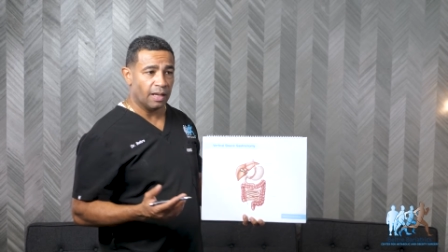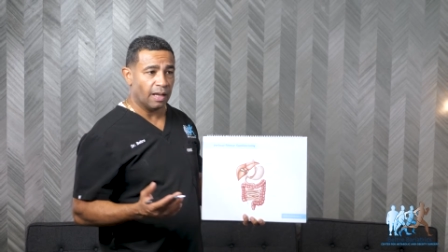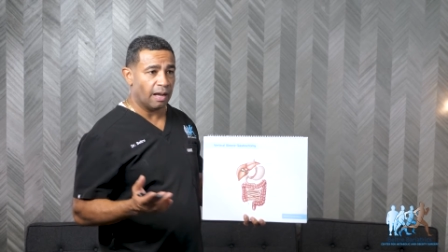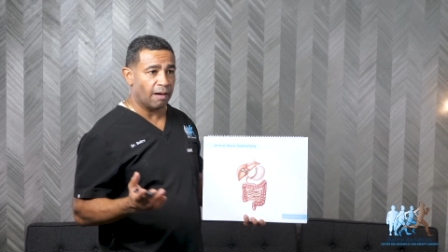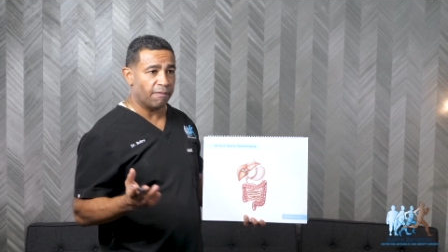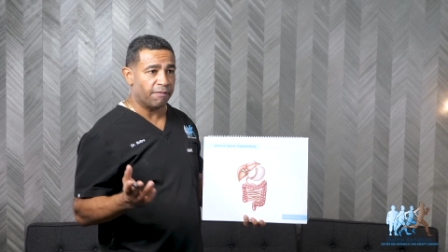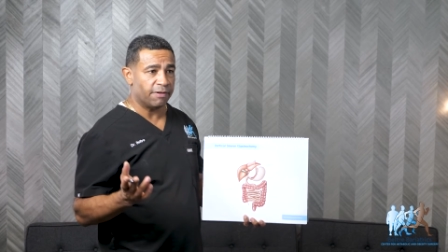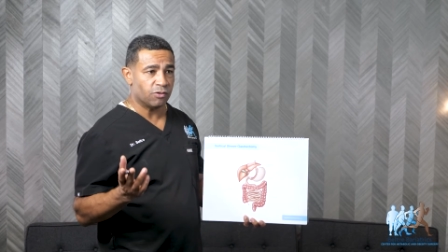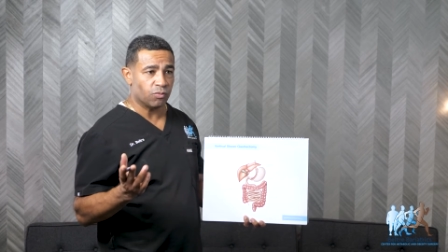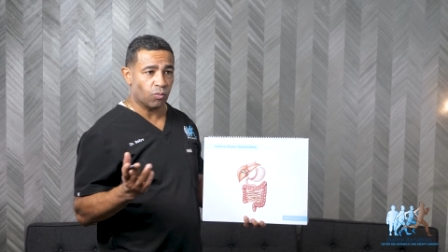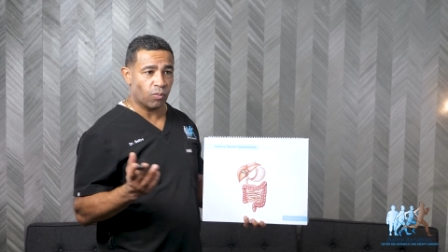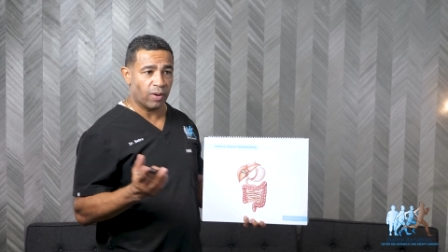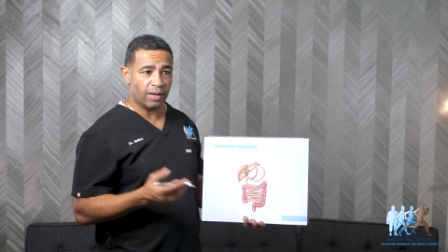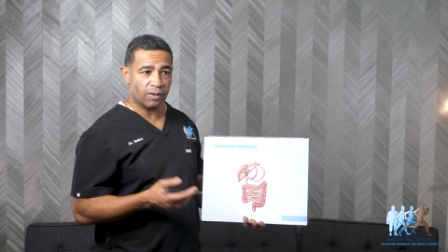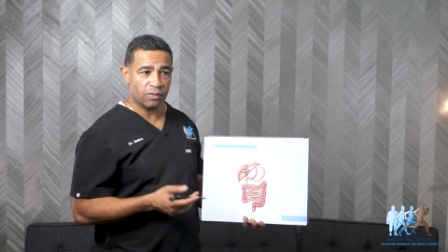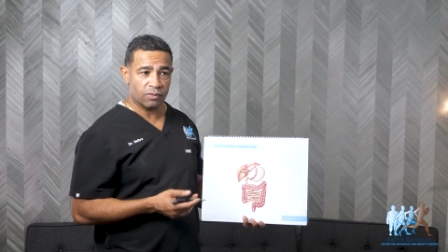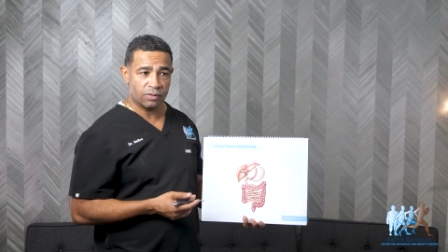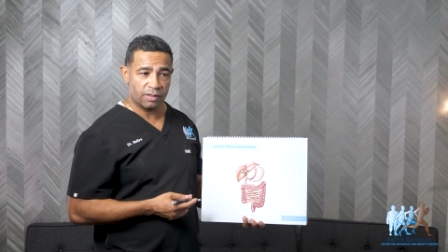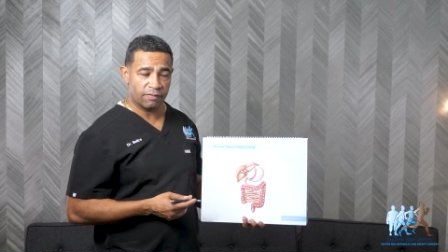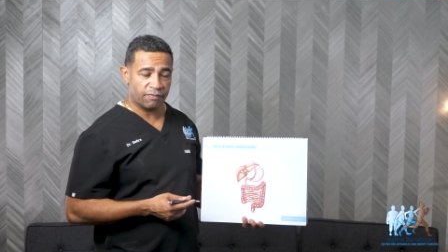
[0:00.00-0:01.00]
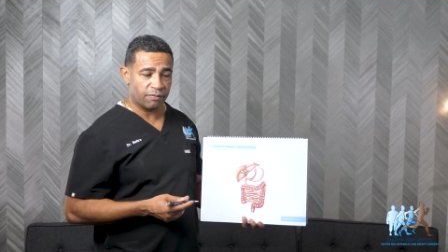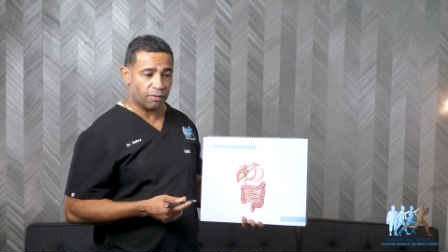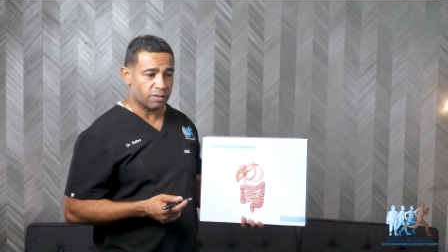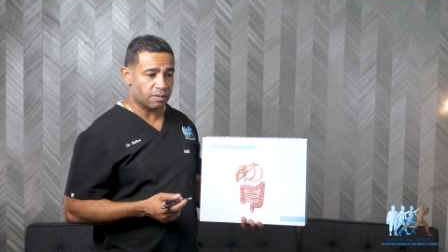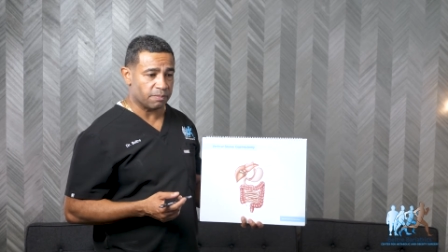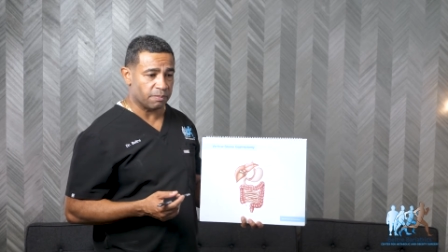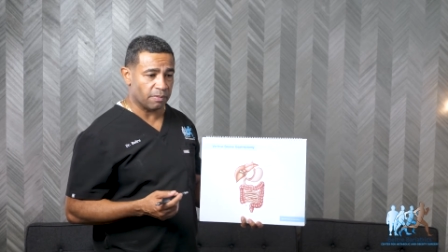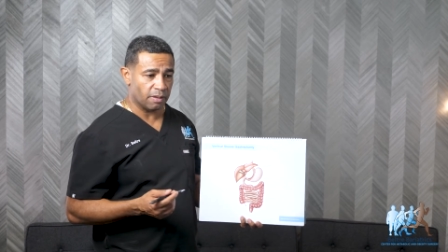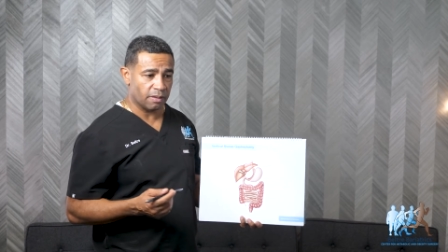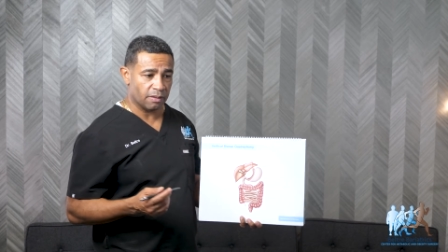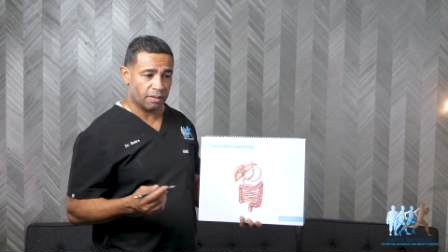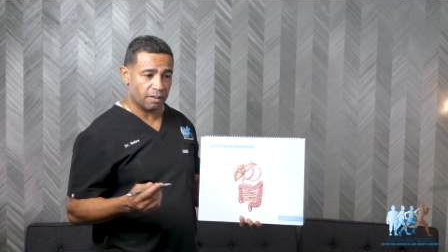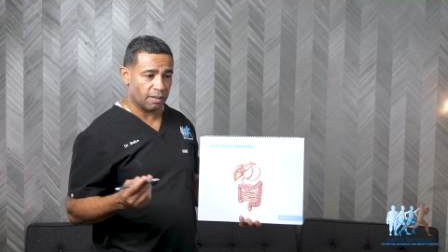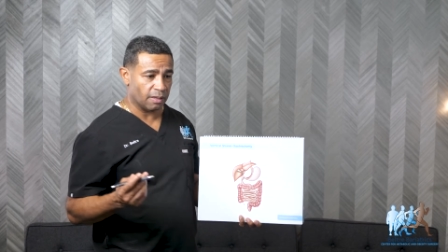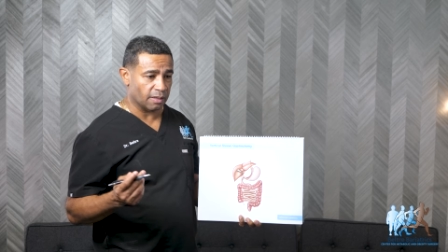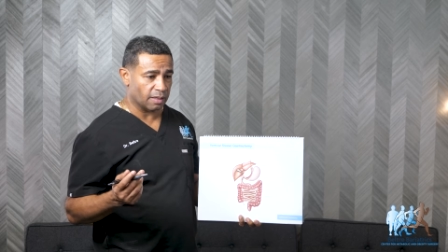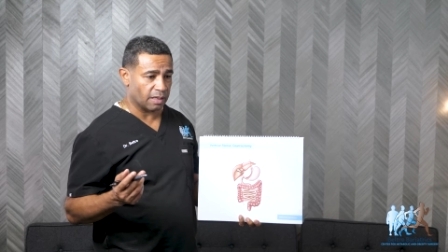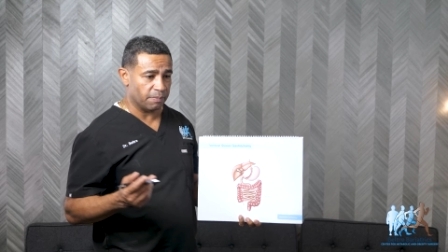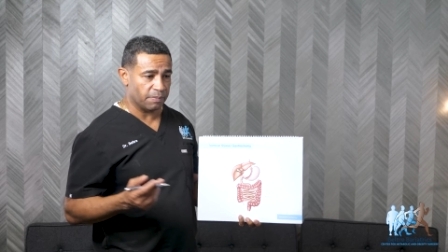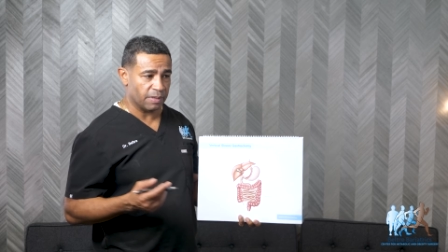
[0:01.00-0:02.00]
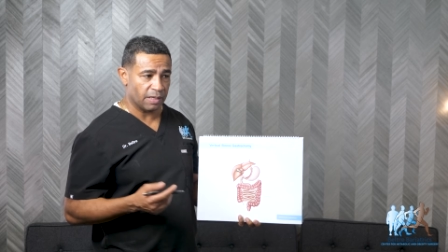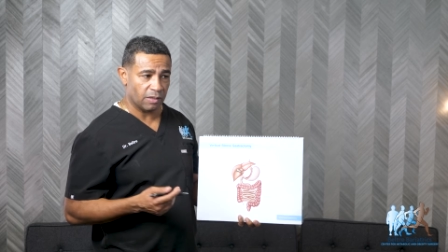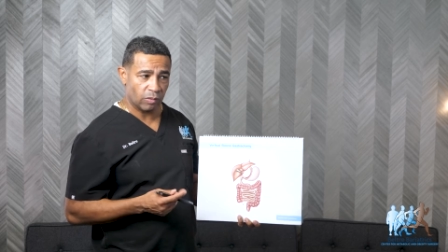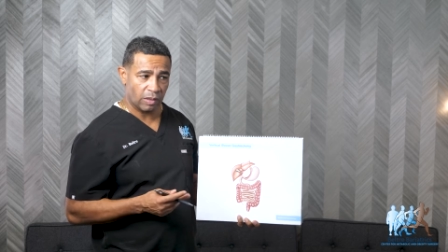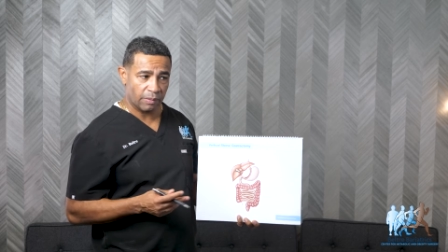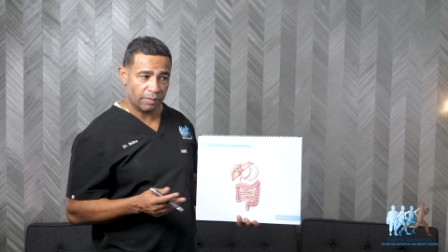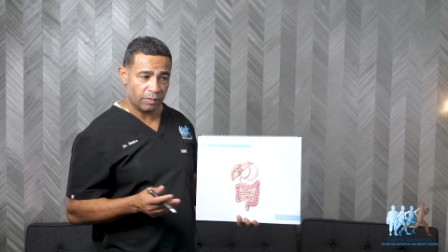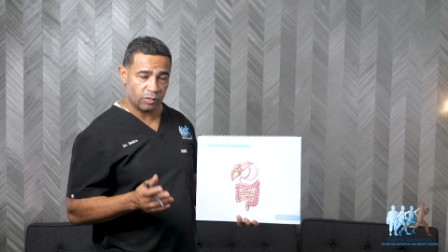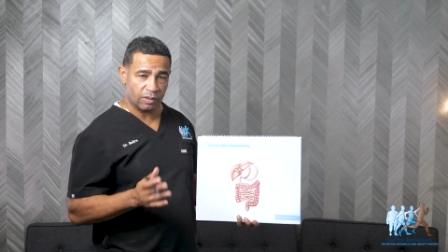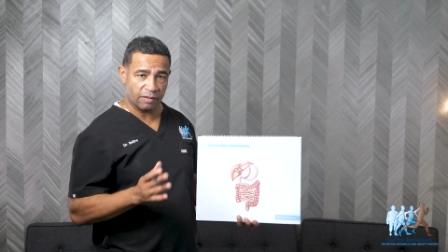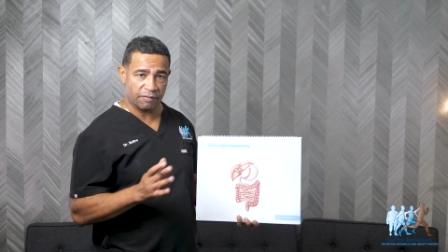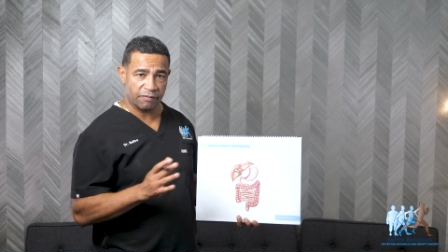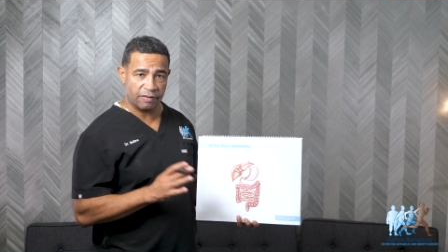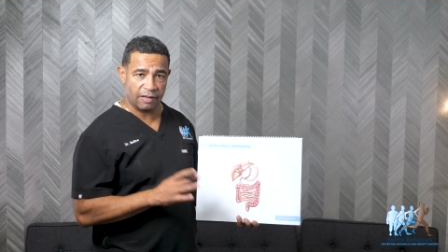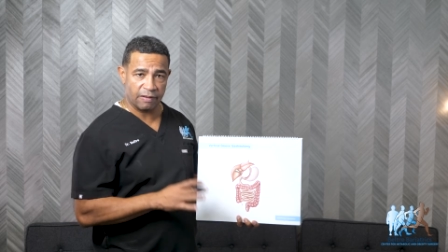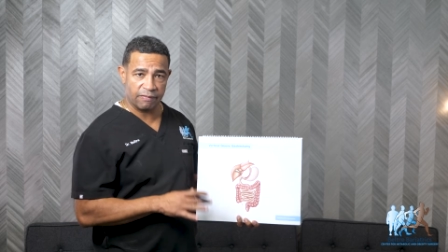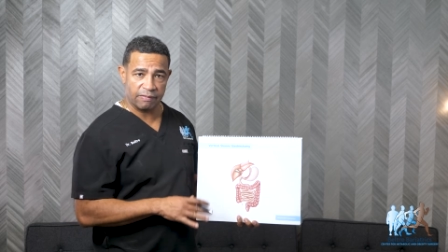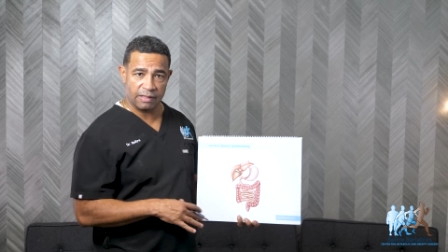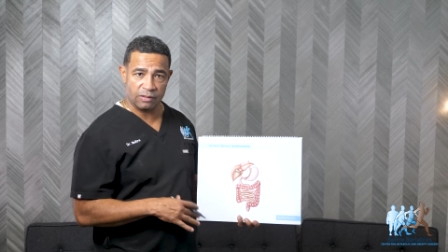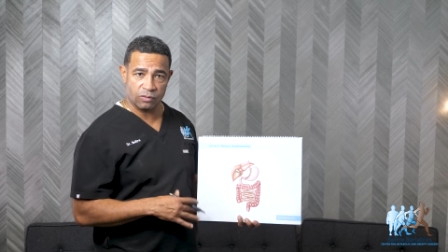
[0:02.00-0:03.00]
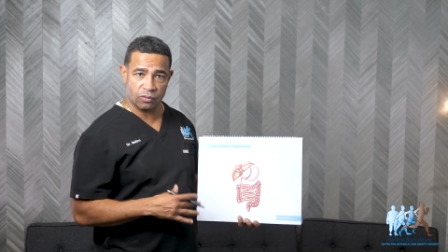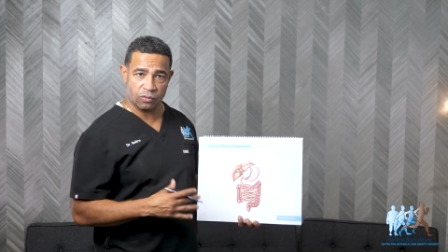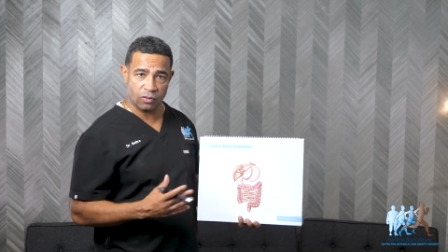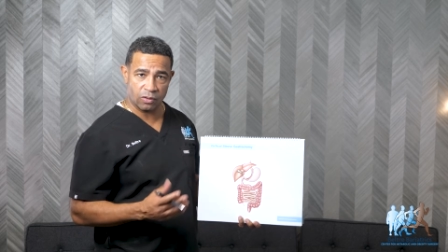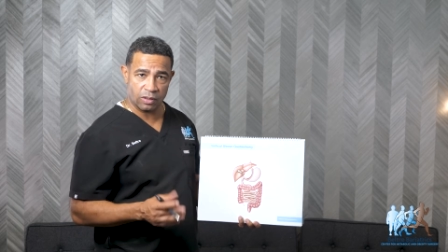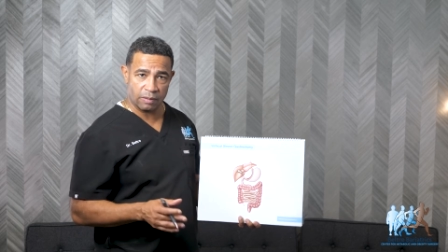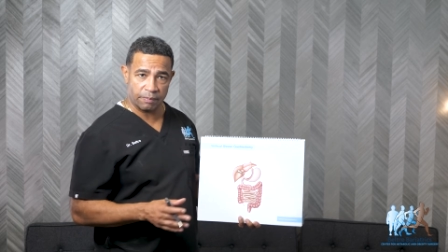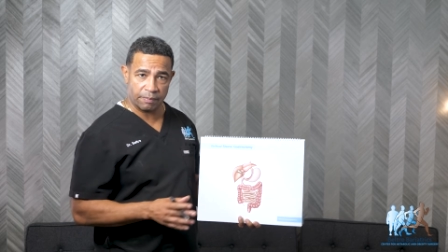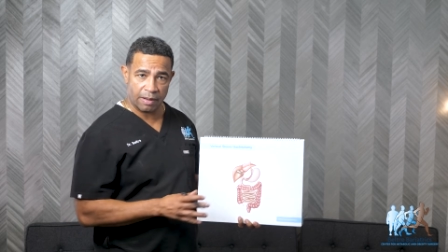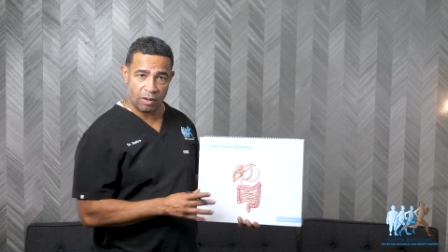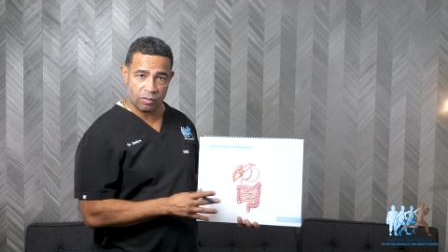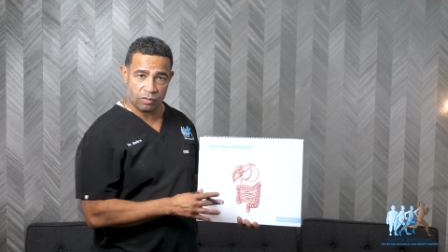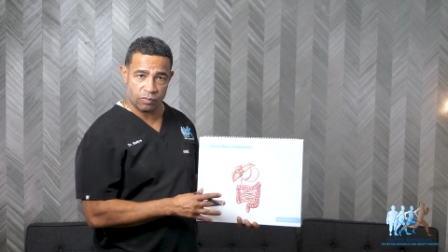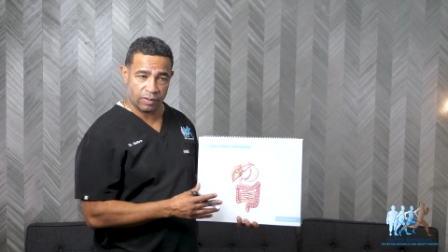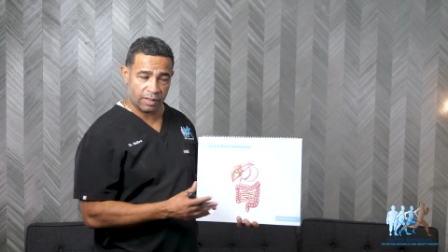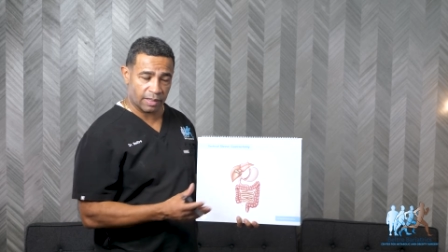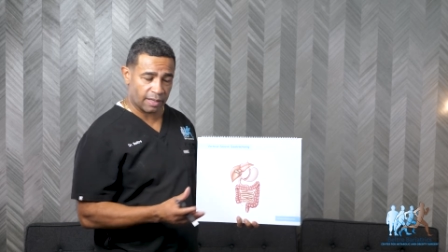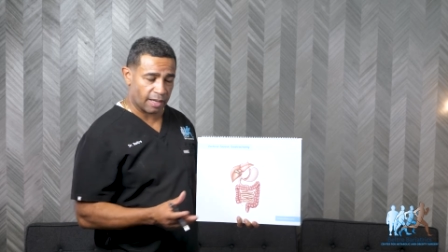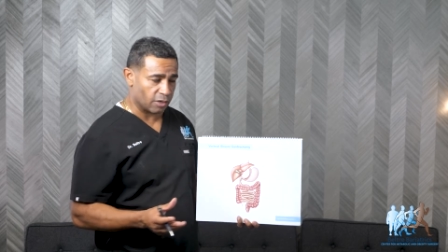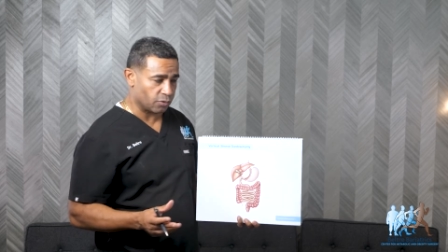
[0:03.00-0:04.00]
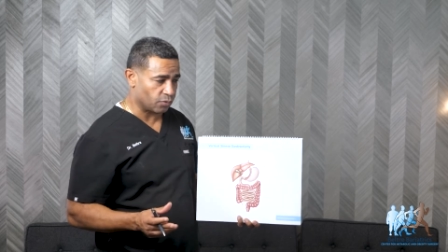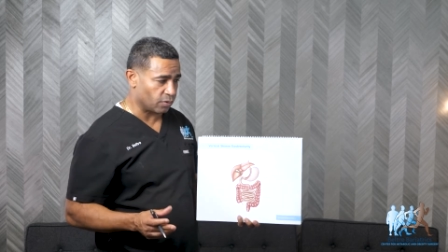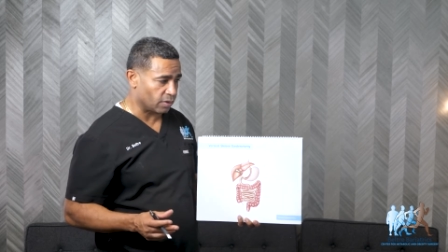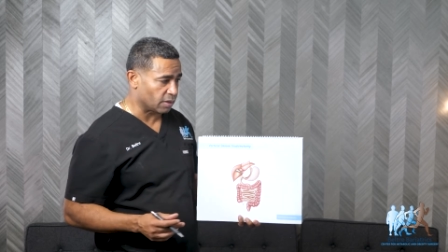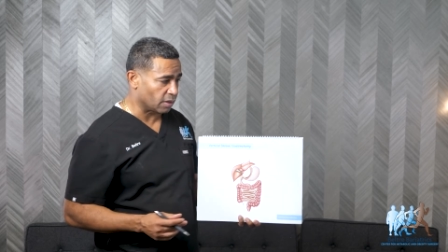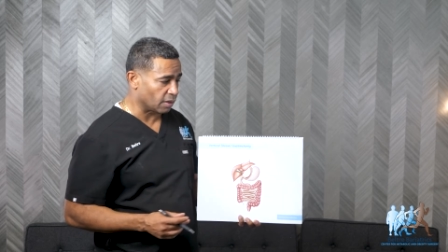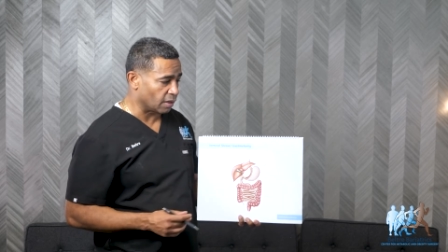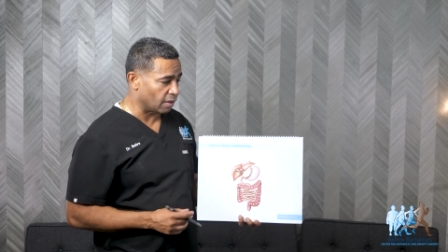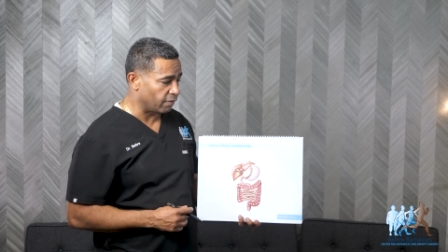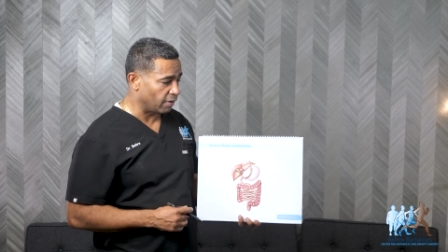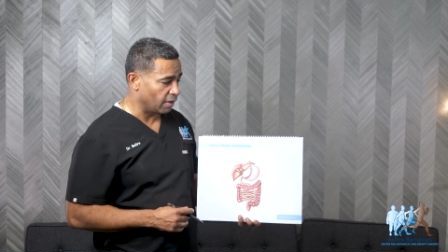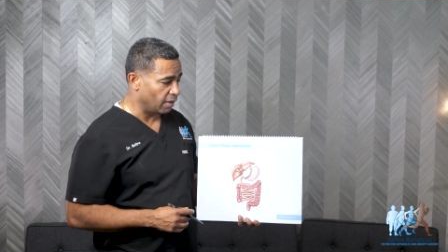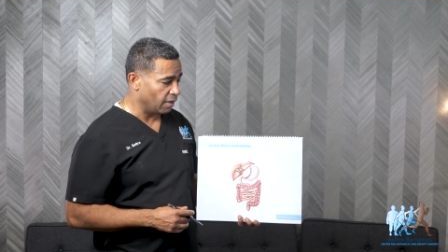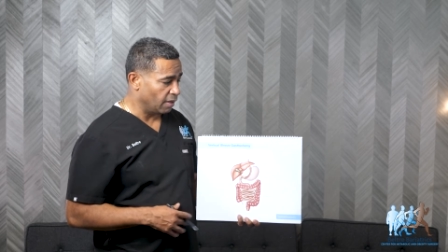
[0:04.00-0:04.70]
Average weight loss the first month uh, can be anywhere between 15 to 30 pounds with a gastric sleeve.